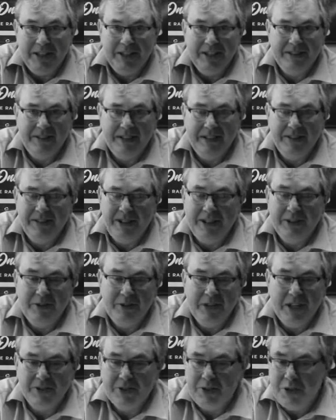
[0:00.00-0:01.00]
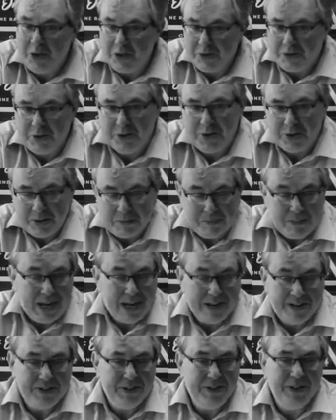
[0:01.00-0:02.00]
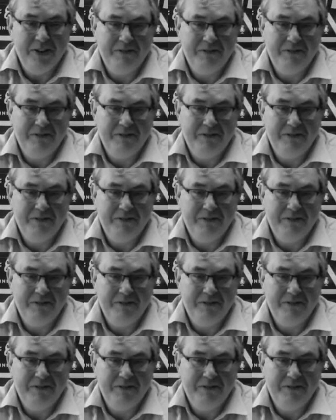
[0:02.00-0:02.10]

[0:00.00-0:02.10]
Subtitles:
It's not just a parody